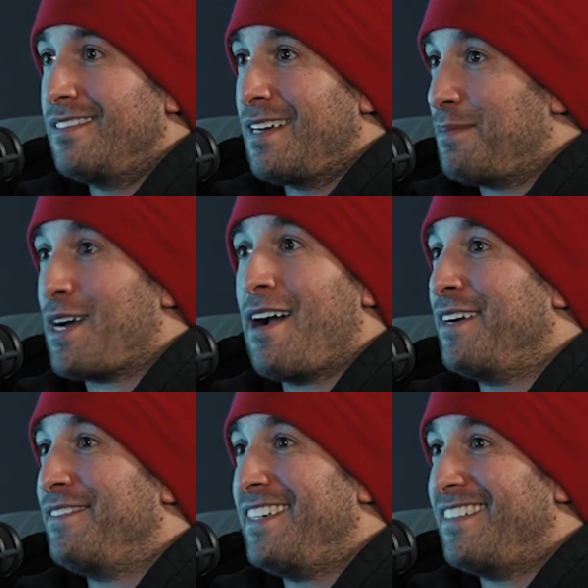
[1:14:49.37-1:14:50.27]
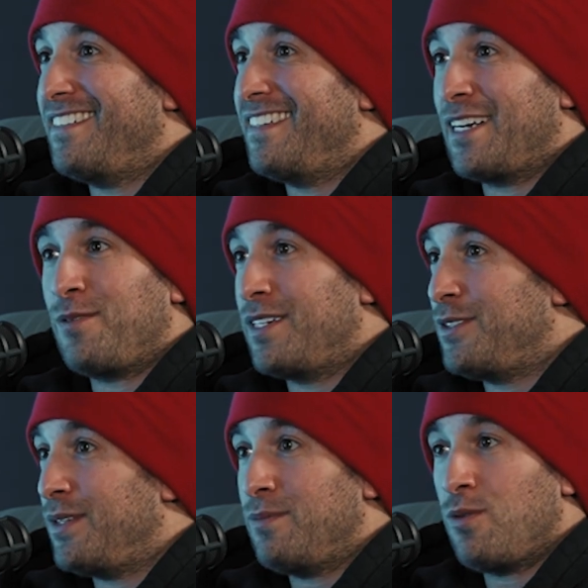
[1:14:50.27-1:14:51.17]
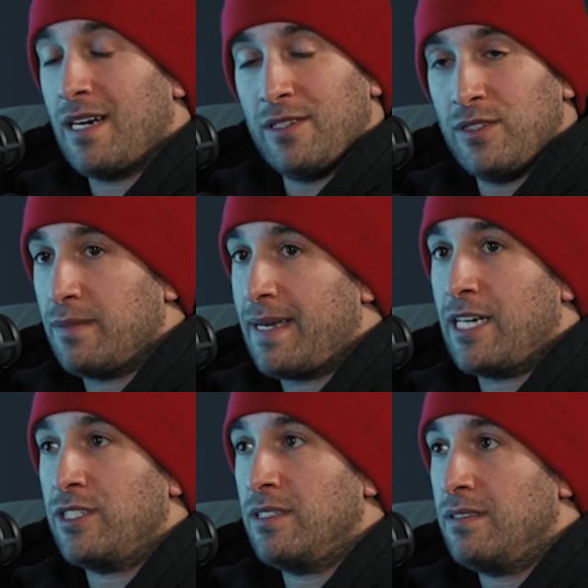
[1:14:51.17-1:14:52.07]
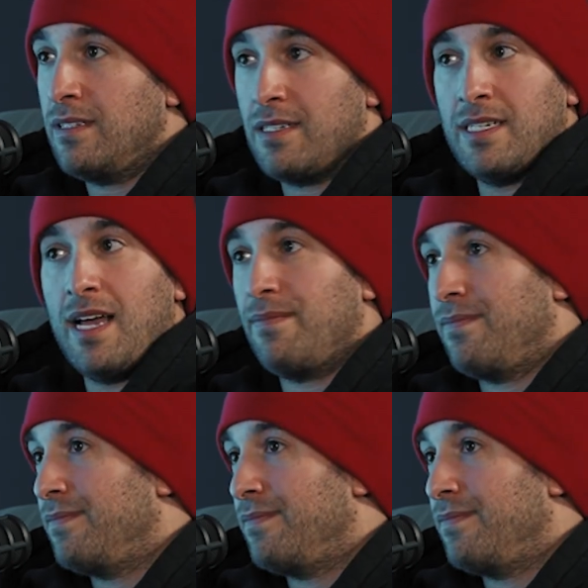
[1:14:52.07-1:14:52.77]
I'm tired of it and I don't want to do it anymore and I lose the passion, then I'll stop.